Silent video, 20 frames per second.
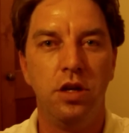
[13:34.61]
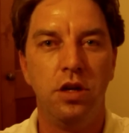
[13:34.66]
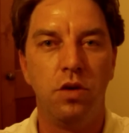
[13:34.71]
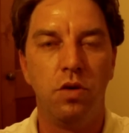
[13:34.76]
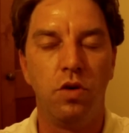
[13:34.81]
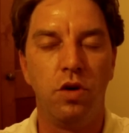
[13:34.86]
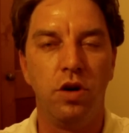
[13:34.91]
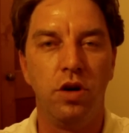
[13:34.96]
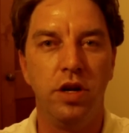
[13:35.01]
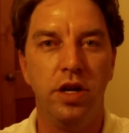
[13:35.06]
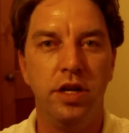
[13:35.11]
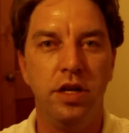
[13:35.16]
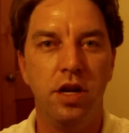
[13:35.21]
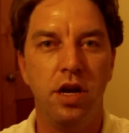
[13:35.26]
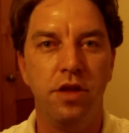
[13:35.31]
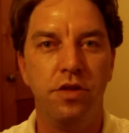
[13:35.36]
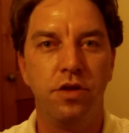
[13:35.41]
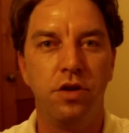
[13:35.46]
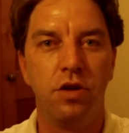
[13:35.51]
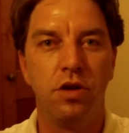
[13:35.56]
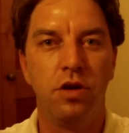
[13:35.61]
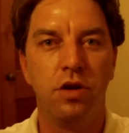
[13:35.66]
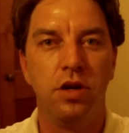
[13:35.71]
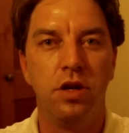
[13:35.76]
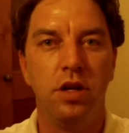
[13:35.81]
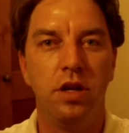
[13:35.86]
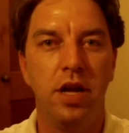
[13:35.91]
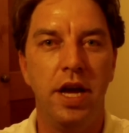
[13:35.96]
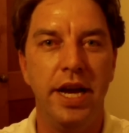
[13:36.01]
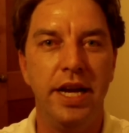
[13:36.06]
or another
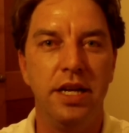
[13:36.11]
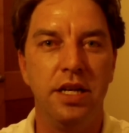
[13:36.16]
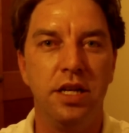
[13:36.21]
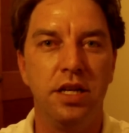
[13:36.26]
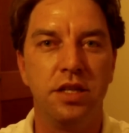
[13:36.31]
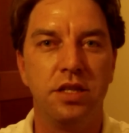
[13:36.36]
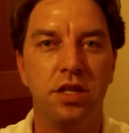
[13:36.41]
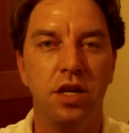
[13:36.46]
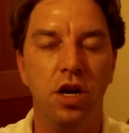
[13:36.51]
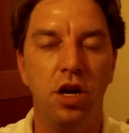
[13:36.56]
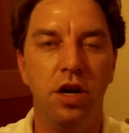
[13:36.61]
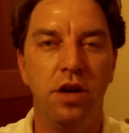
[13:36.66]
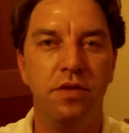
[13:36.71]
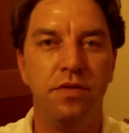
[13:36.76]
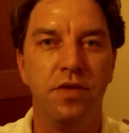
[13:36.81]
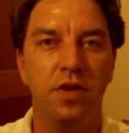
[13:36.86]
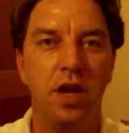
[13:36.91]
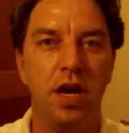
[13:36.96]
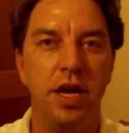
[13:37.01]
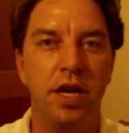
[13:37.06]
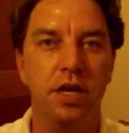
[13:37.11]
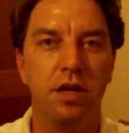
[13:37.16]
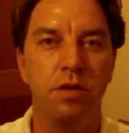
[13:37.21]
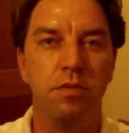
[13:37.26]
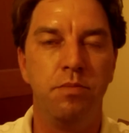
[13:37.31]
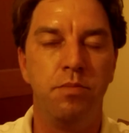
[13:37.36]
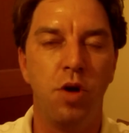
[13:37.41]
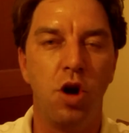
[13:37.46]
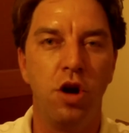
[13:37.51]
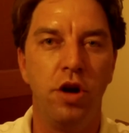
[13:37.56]
likeness of like
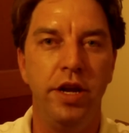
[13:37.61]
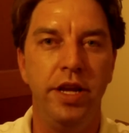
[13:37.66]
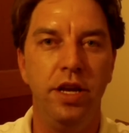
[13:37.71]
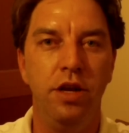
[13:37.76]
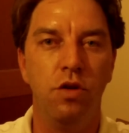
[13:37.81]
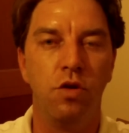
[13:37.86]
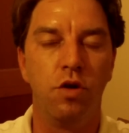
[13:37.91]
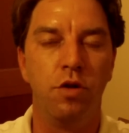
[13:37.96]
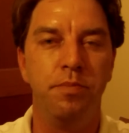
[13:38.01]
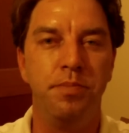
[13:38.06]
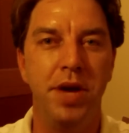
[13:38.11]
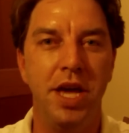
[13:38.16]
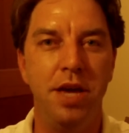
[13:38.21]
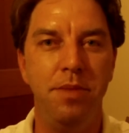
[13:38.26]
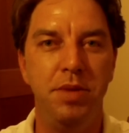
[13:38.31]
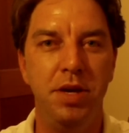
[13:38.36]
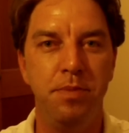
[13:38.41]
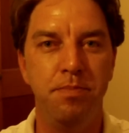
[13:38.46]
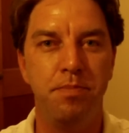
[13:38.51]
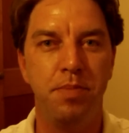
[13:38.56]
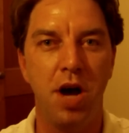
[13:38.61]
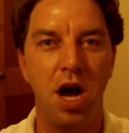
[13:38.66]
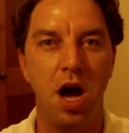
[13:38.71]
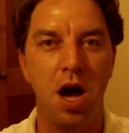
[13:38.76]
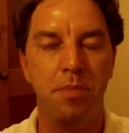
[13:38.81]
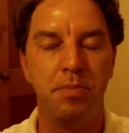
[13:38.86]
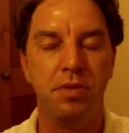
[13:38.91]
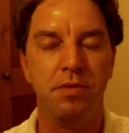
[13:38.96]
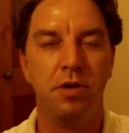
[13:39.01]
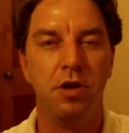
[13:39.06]
Barney or Baby
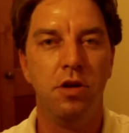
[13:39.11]
Bob